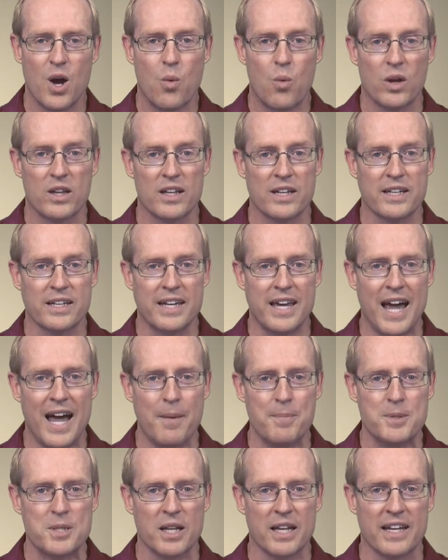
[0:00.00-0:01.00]
while
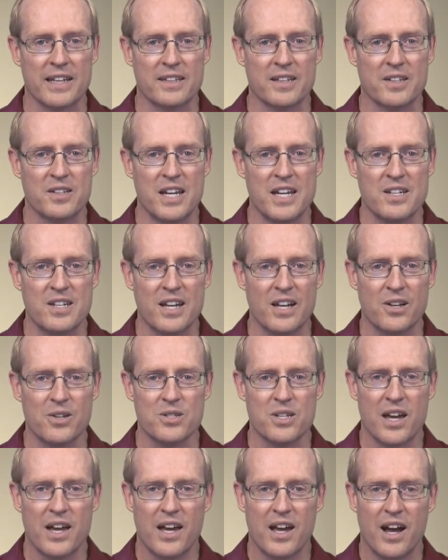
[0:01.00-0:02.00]
encapsulating the
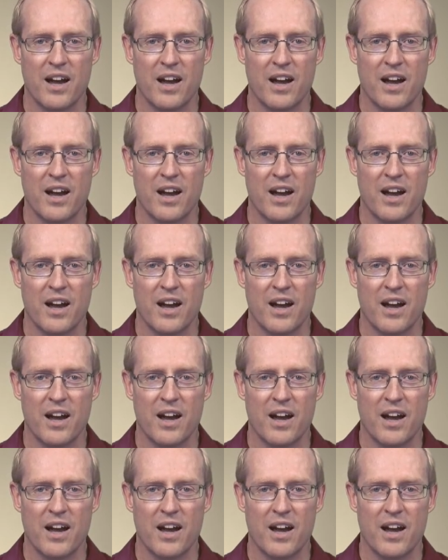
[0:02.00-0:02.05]
details